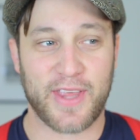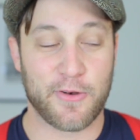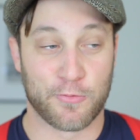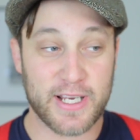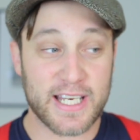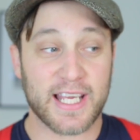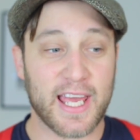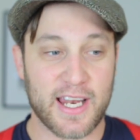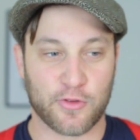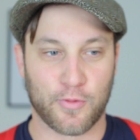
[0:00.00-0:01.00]
And reading
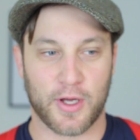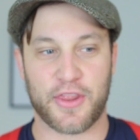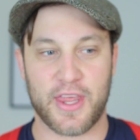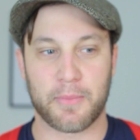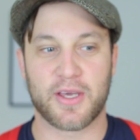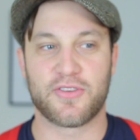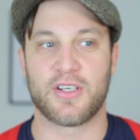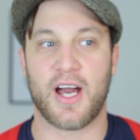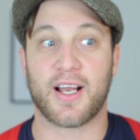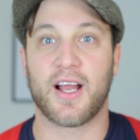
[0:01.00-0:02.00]
it is one thing because
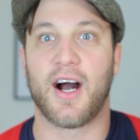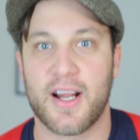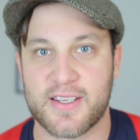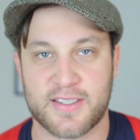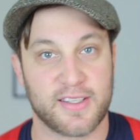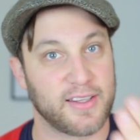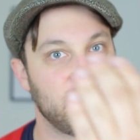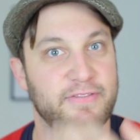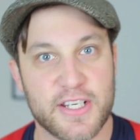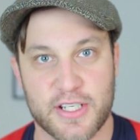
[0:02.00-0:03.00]
you're not
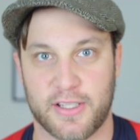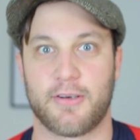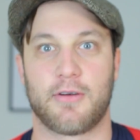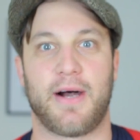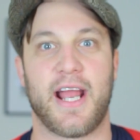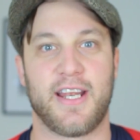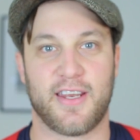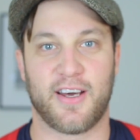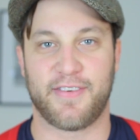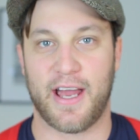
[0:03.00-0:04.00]
constantly visually
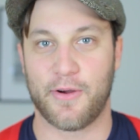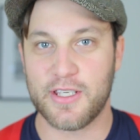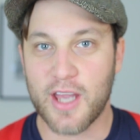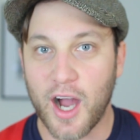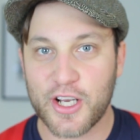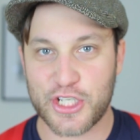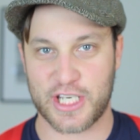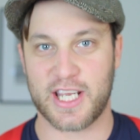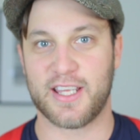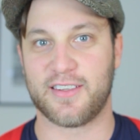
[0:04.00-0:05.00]
reminded of how young
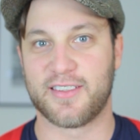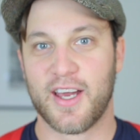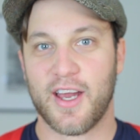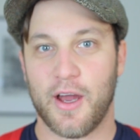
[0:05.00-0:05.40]
she is.